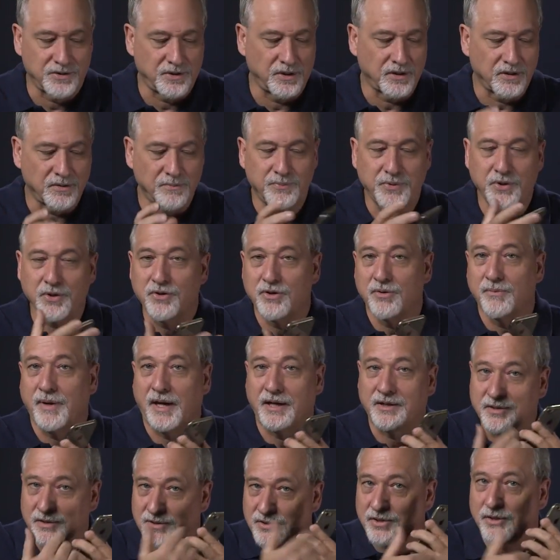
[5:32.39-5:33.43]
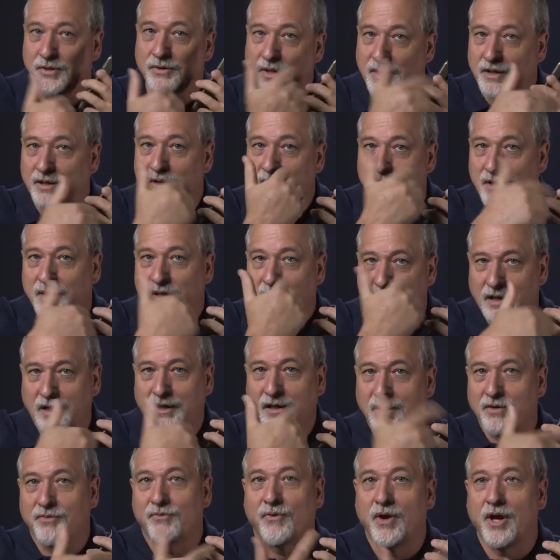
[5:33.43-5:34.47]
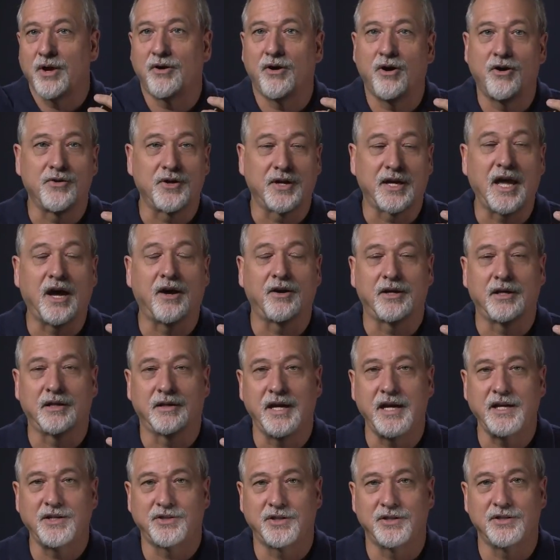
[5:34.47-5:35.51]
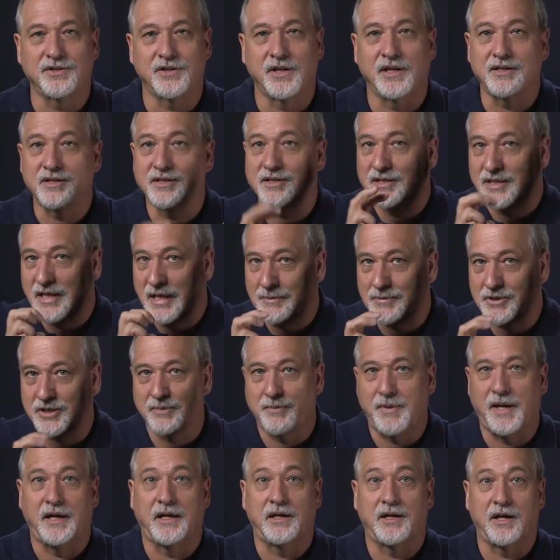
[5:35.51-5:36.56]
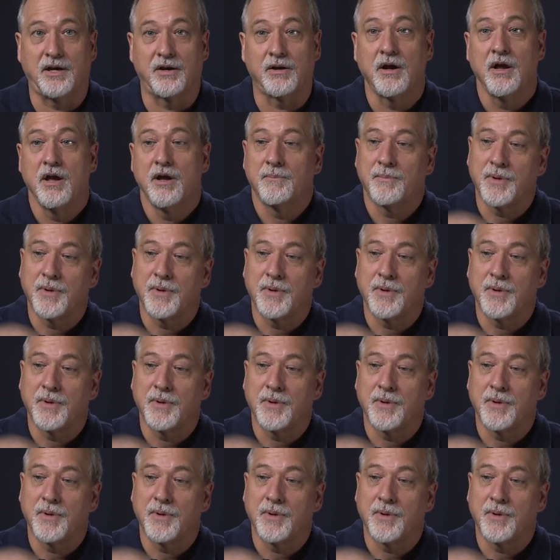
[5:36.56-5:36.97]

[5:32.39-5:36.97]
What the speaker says: The computer makes it so that it can run all the calculations that seems to make it hear,